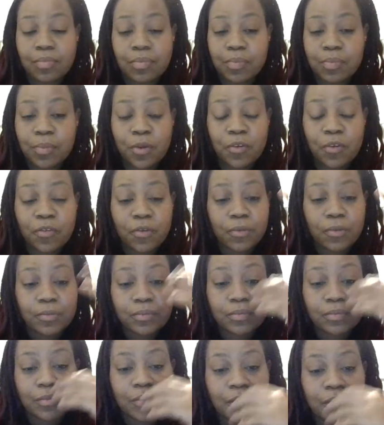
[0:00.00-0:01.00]
Beautiful.
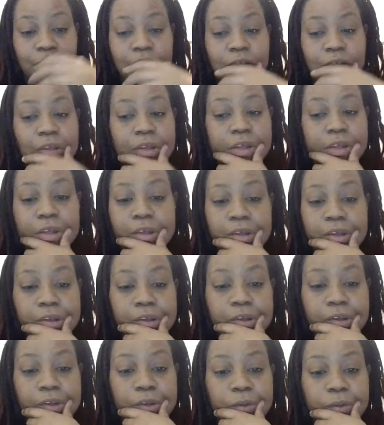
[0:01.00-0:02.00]

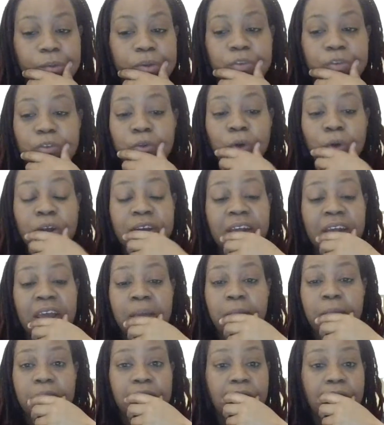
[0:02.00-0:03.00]
With Stuart
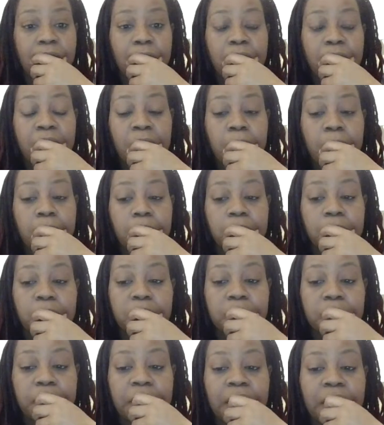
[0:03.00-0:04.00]
Damon, though, that,
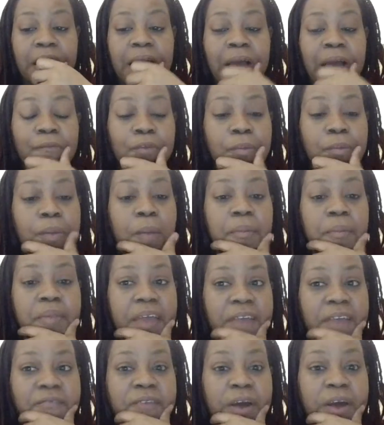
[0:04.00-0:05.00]
like, I remember
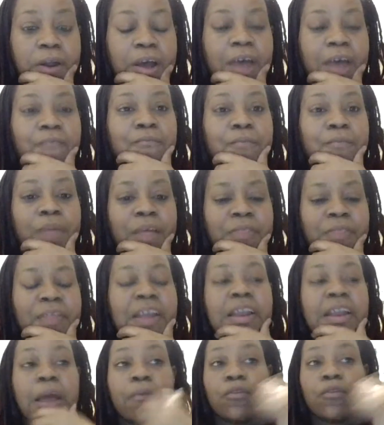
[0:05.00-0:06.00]
that I
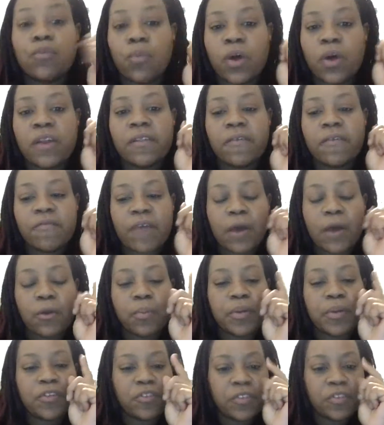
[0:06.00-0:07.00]
think that was one of the final
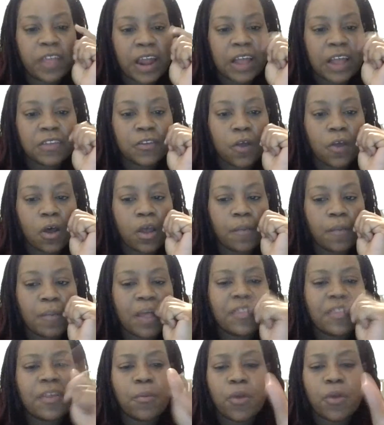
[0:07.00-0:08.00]
pictures that I saw, and I
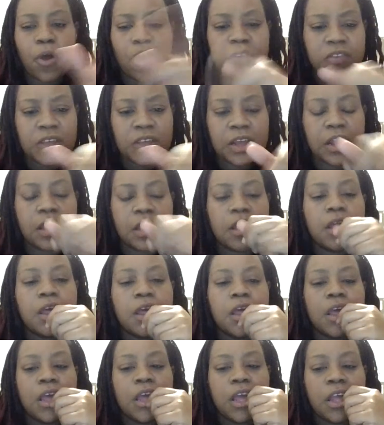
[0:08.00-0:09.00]
think we all seen it,
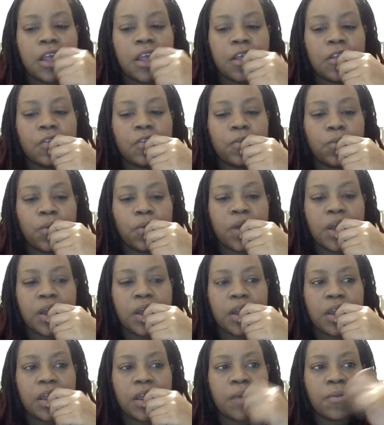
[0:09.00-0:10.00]
is
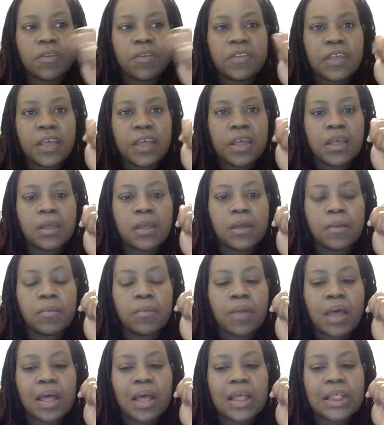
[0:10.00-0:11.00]
when it was him,
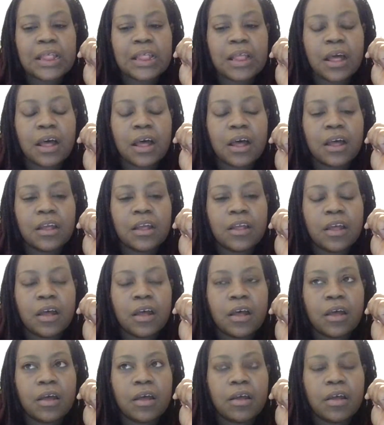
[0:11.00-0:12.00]

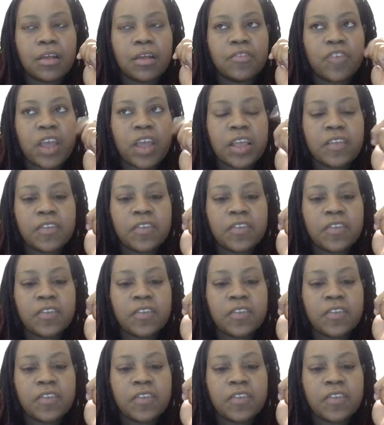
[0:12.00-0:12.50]
Jackie